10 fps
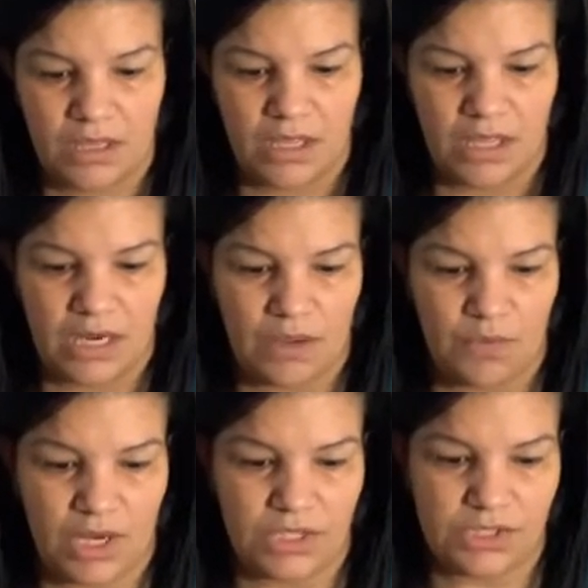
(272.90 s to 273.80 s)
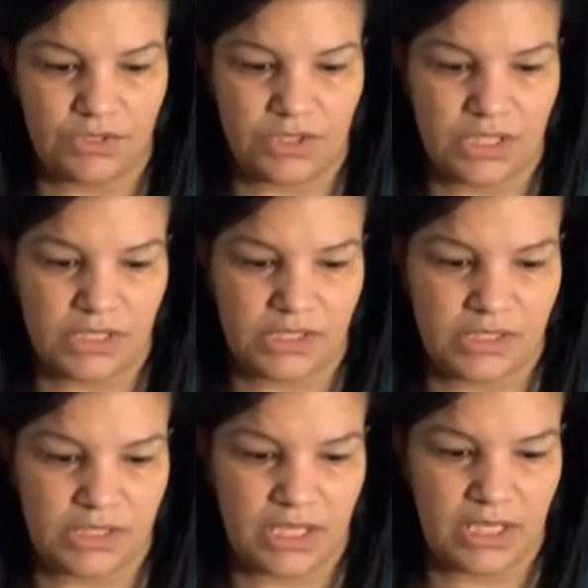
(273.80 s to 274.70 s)
And I want to do
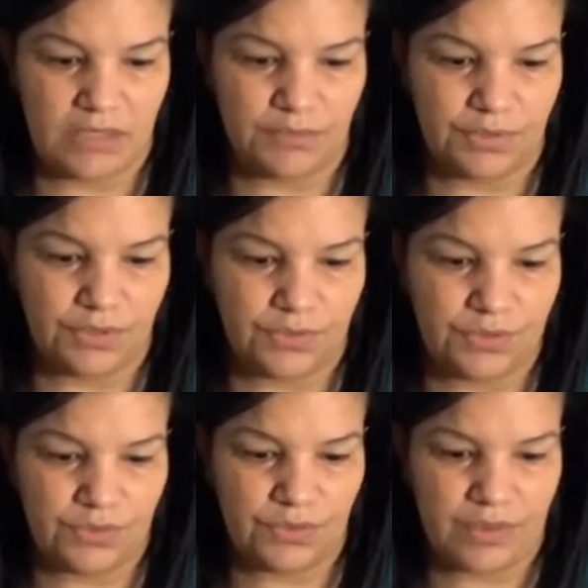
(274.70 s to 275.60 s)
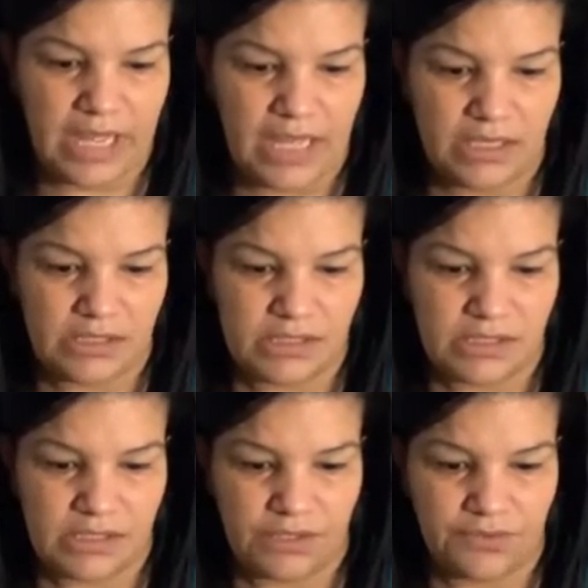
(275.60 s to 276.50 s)
this in blue and in
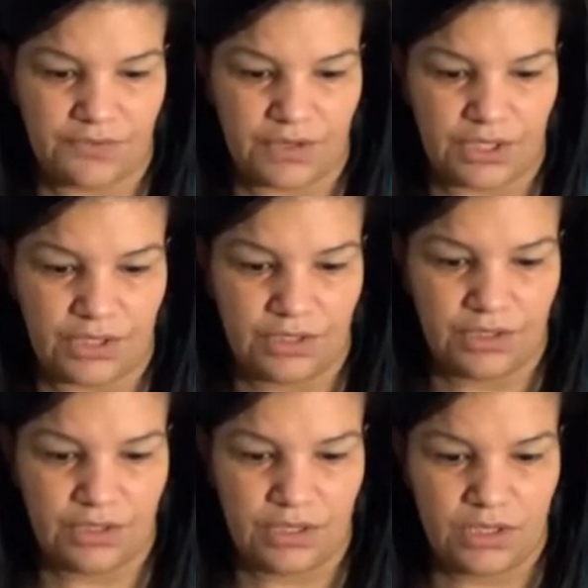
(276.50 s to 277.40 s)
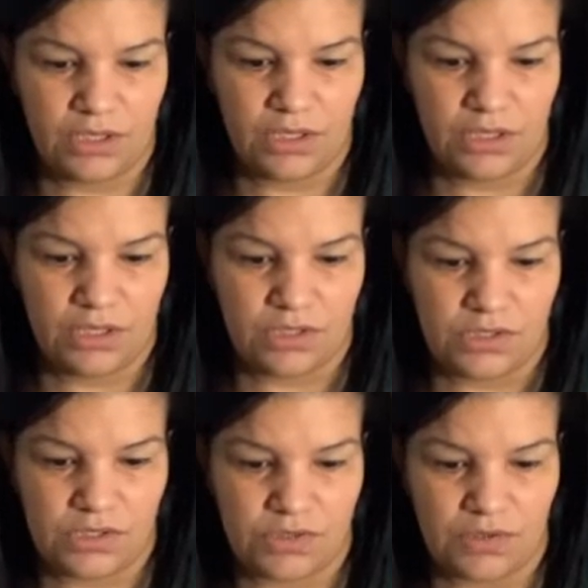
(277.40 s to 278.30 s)
silver.
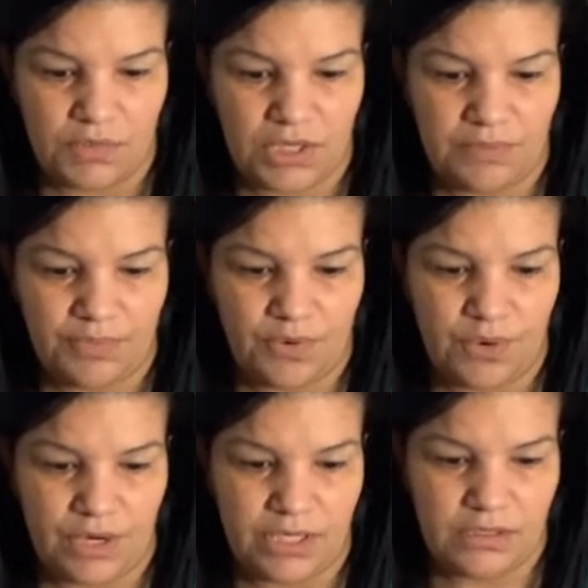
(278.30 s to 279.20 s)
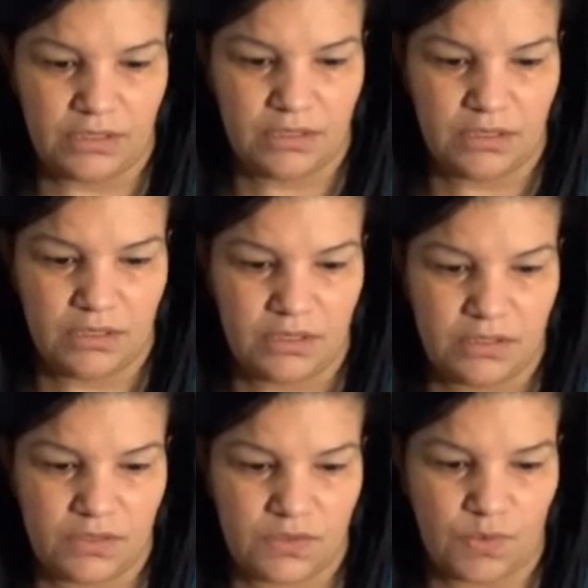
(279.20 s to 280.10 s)
So I'm going to pour it
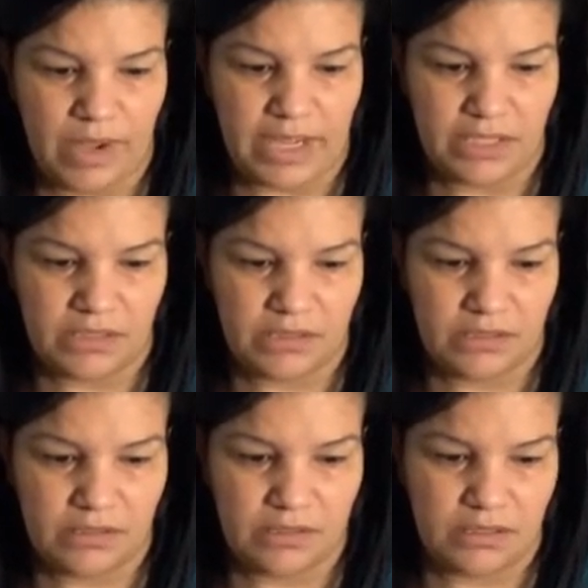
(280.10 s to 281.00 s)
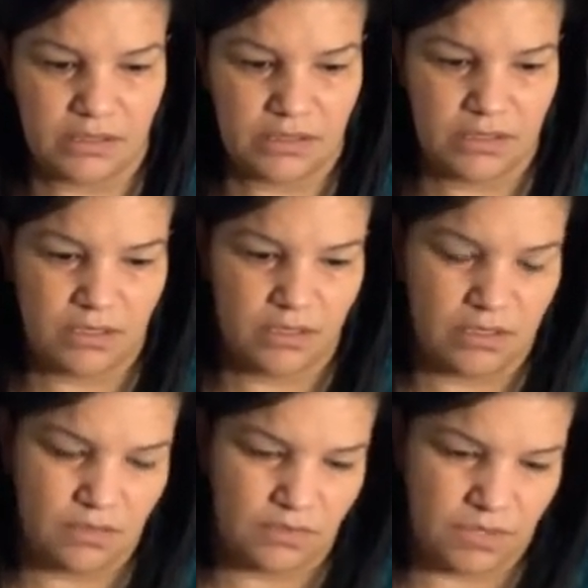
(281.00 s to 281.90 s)
twice.
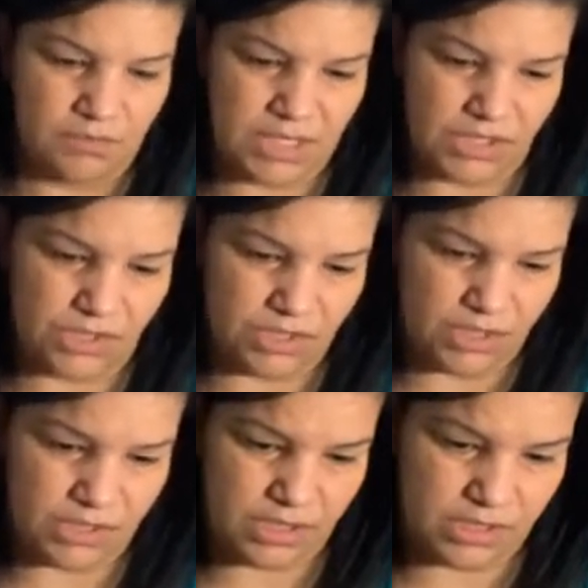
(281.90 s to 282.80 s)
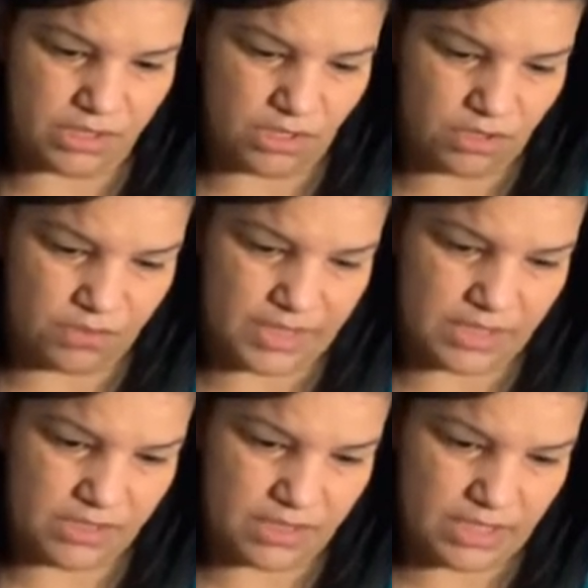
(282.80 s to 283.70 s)
I want to make sure this gets all the way
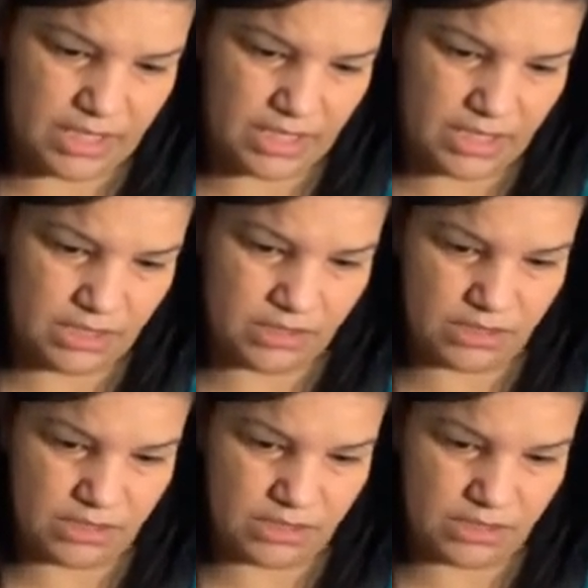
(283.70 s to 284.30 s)
to the end.